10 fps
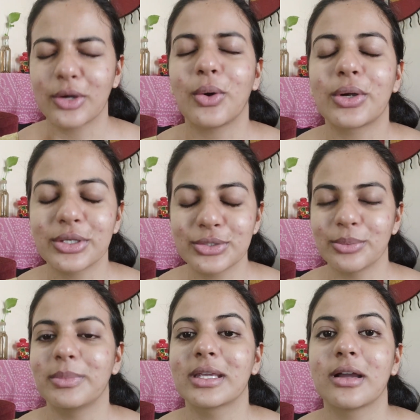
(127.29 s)
According
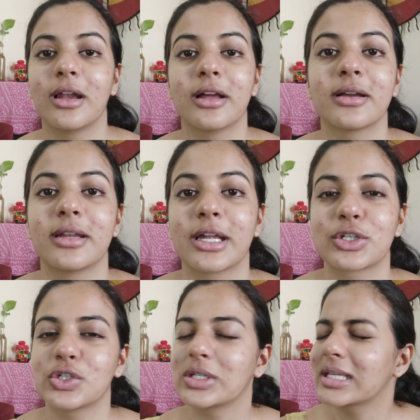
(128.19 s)
to me, color
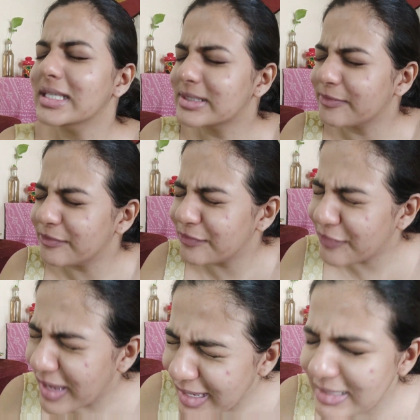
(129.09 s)
correction is
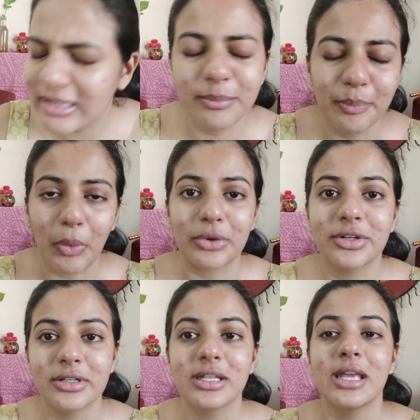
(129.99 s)
very
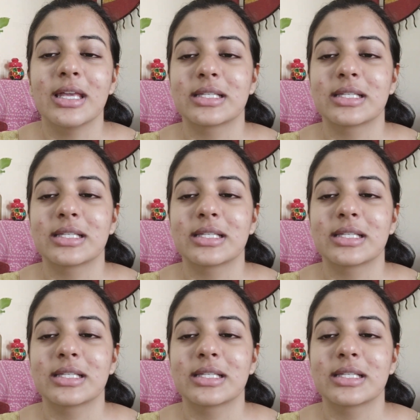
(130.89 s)
important,